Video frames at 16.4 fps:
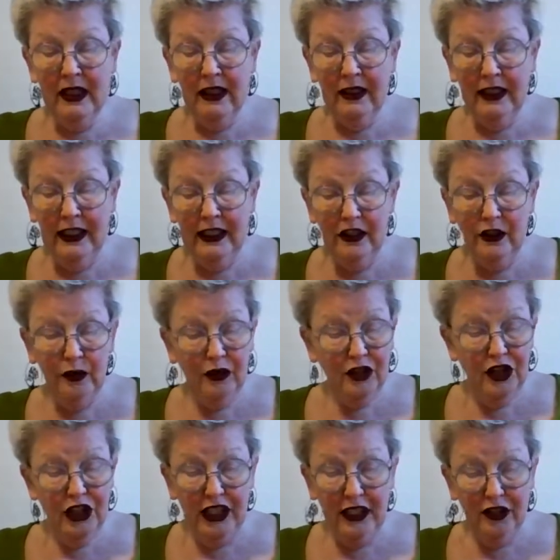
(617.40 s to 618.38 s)
Things will
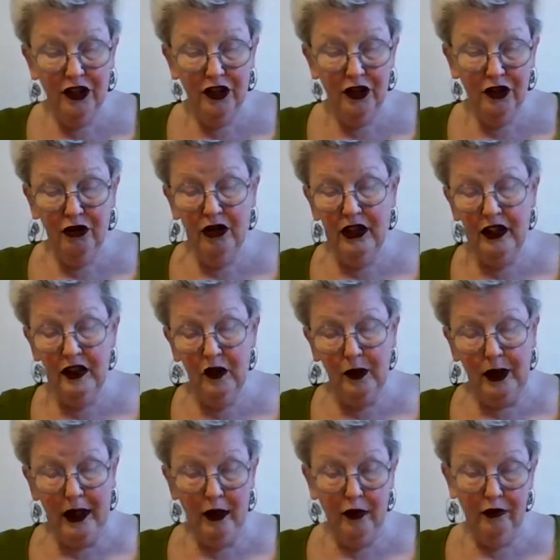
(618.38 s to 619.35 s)
change during this
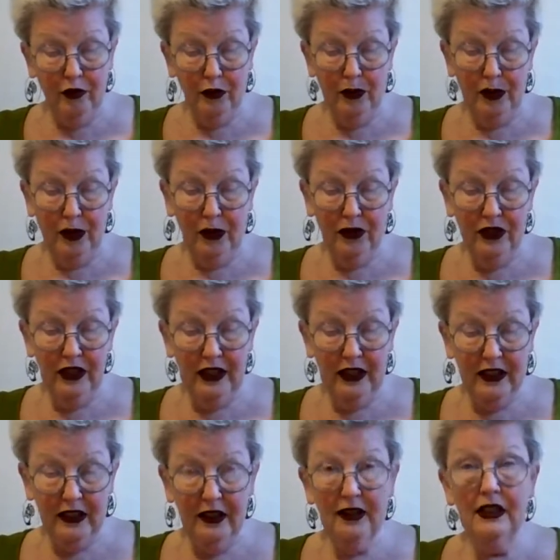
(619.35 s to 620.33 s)
powerful
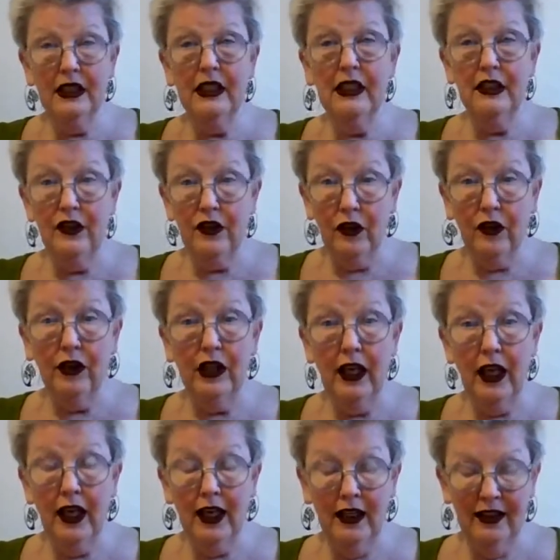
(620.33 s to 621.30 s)
process. It's
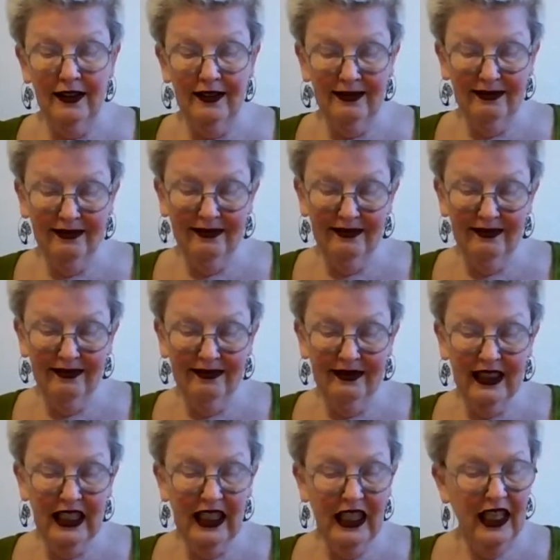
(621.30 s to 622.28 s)
okay.
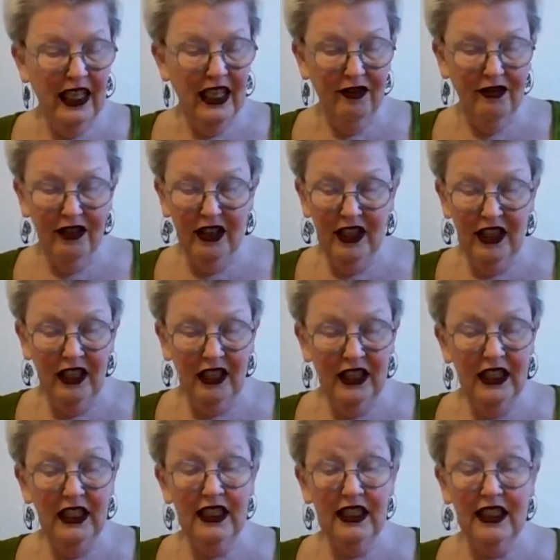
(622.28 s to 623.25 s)
Everything
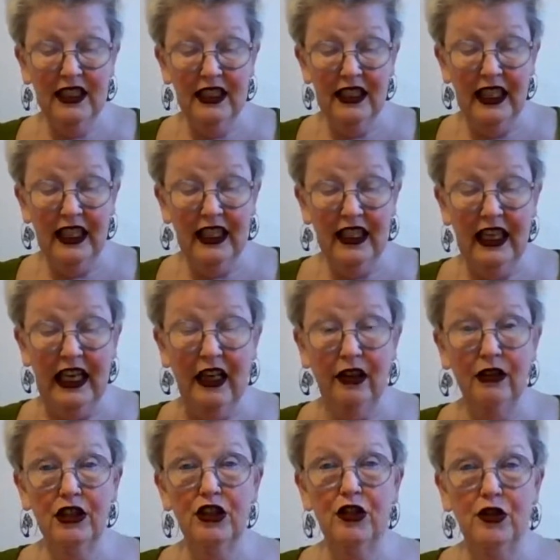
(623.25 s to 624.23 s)
is exactly how
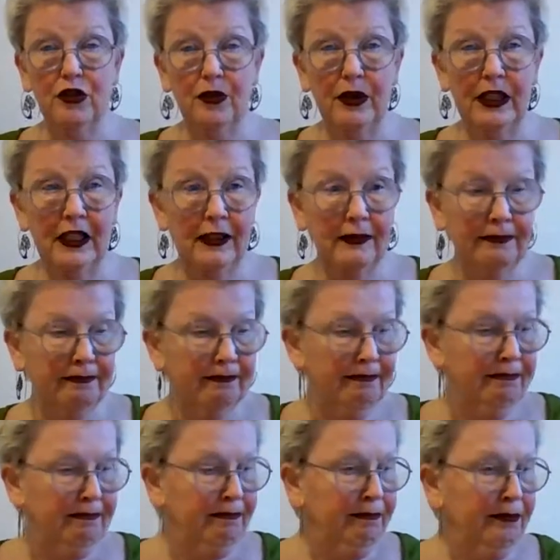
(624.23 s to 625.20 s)
it should be.
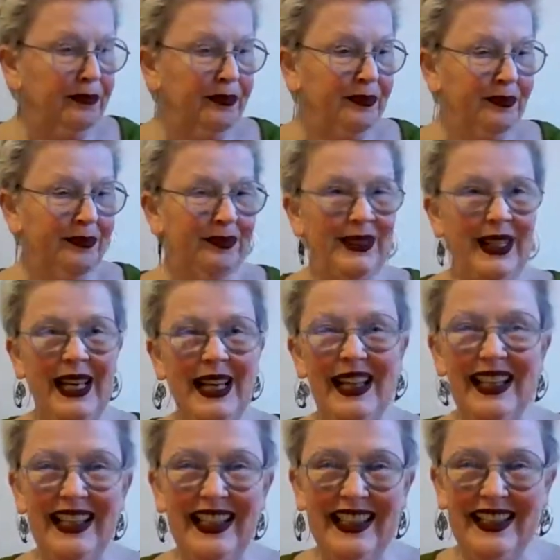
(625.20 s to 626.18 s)

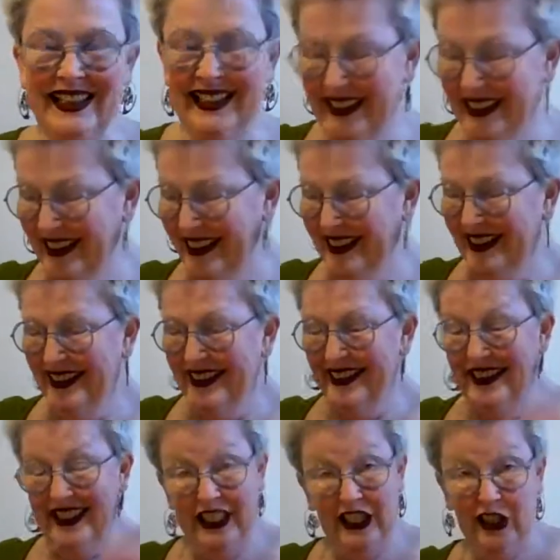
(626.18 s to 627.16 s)
There
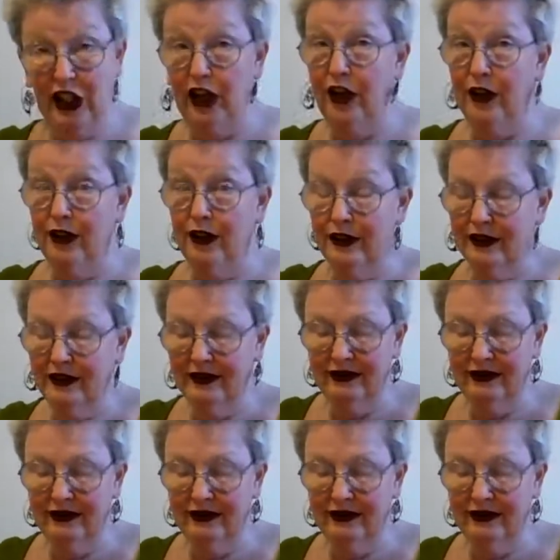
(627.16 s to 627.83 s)
you go.